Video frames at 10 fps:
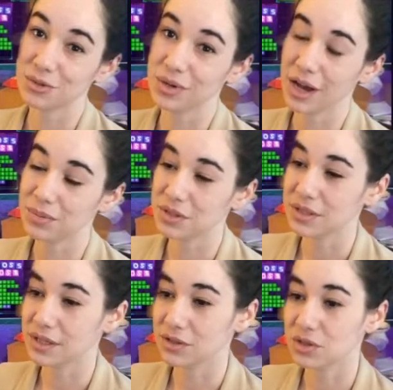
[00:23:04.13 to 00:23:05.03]
options
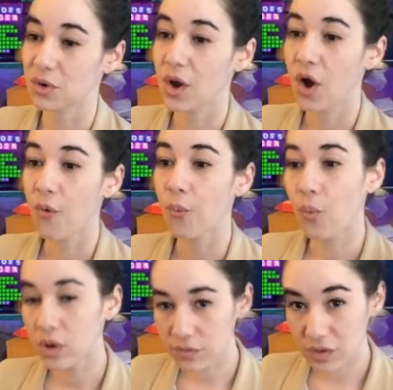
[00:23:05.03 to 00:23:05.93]
here. So
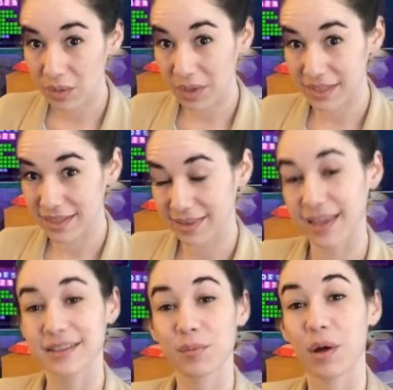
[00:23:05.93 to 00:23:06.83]
one of the amazing
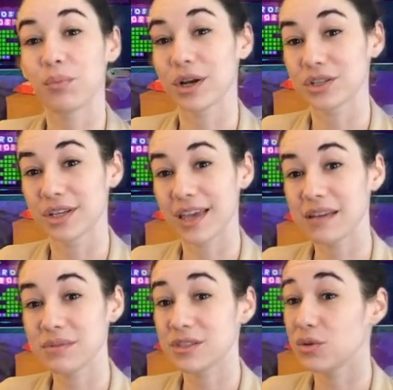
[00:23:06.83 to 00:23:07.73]
things about Breshna
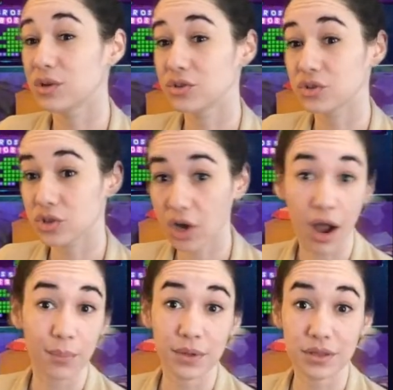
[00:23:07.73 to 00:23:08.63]
Games is you can just
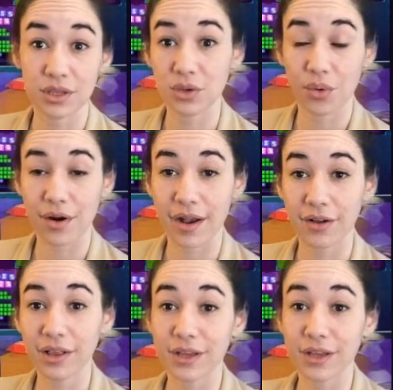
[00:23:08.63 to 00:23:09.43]
copy the URL,